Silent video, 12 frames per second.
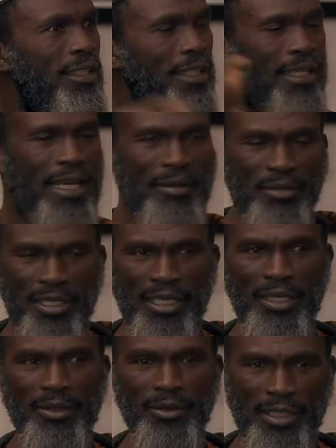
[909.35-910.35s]
He came
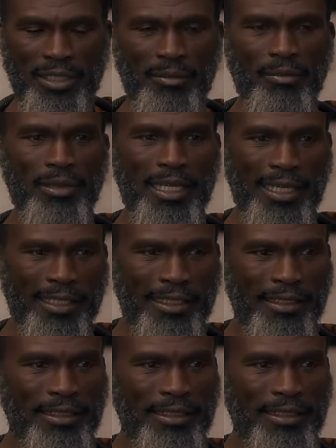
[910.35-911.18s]
here with a black